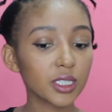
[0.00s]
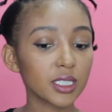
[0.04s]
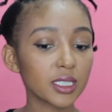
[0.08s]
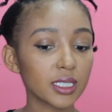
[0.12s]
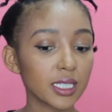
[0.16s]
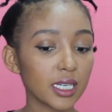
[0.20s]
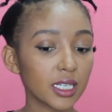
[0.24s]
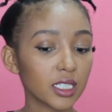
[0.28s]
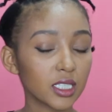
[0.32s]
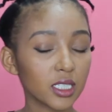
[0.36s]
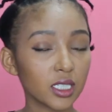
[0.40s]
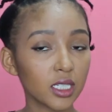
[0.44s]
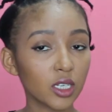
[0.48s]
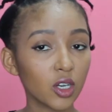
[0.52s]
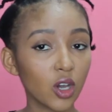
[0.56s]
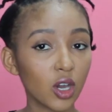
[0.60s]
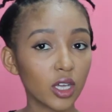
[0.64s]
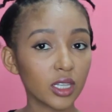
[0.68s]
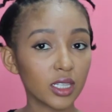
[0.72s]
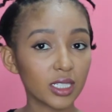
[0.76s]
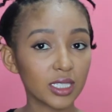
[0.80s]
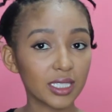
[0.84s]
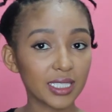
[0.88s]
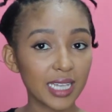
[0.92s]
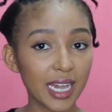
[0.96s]
the section
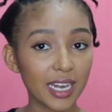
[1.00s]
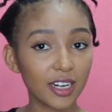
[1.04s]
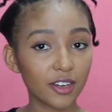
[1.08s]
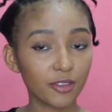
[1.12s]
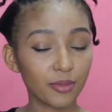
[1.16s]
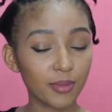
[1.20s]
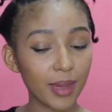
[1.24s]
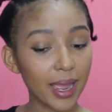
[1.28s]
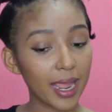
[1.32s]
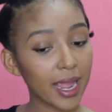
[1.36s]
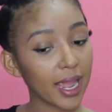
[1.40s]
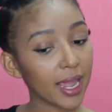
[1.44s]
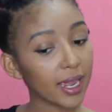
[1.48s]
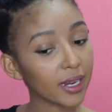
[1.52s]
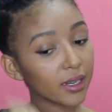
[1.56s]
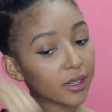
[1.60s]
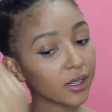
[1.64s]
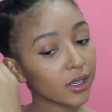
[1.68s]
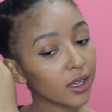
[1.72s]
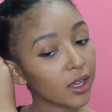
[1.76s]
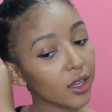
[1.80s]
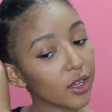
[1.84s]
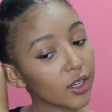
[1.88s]
on the side of my head.